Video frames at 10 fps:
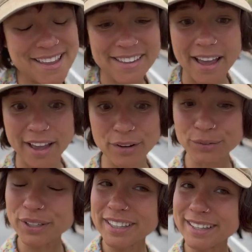yeah, I
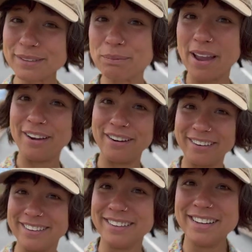really admire
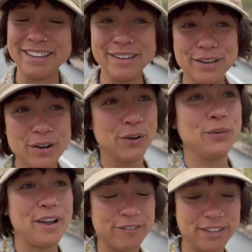
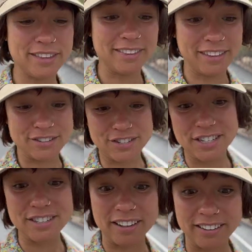everything that
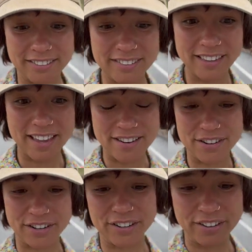she does and
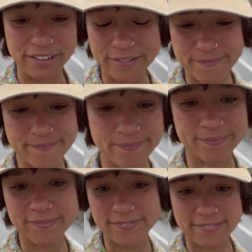her,
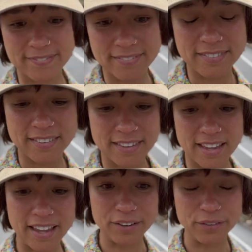
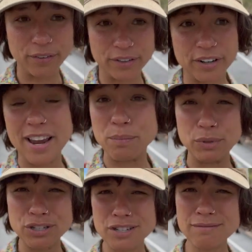I don't know, her
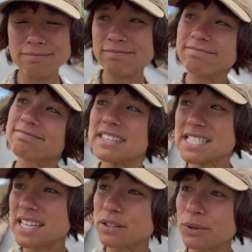ambition? Is
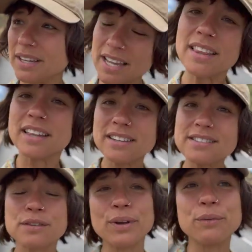that the right? Yeah, that is
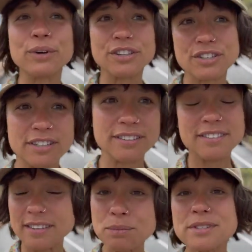the right word. She
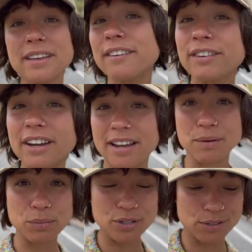seems like a very
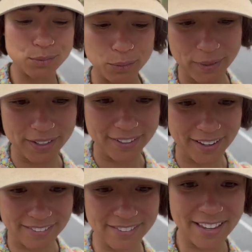ambitious woman and
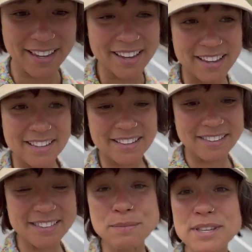has,
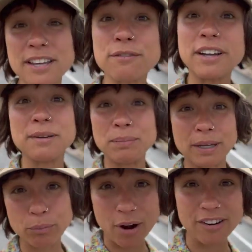this seems like a very
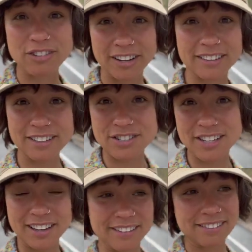big project that
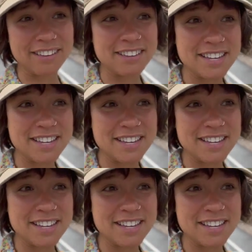she has